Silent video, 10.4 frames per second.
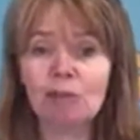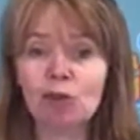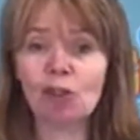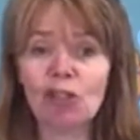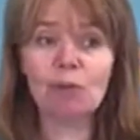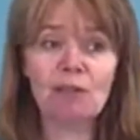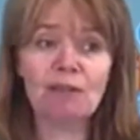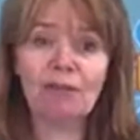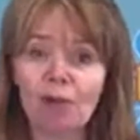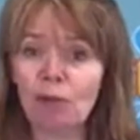Josh
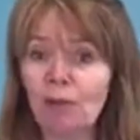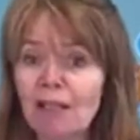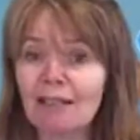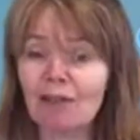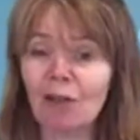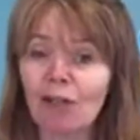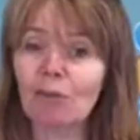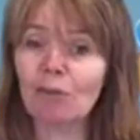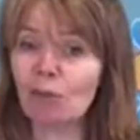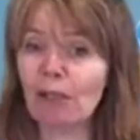was 4 months, Ollie
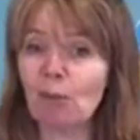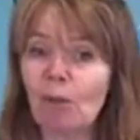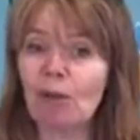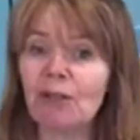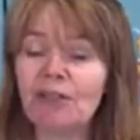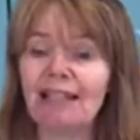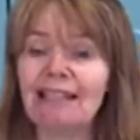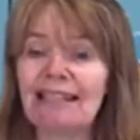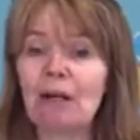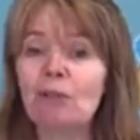was 21 months, and
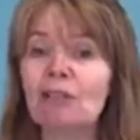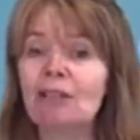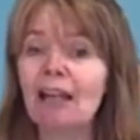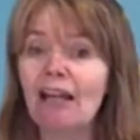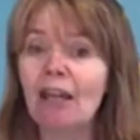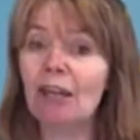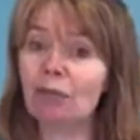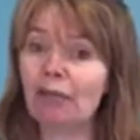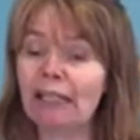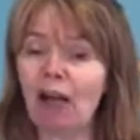Sam was
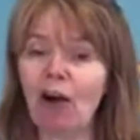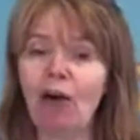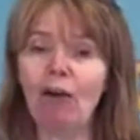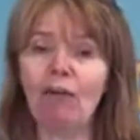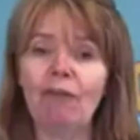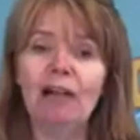3.5.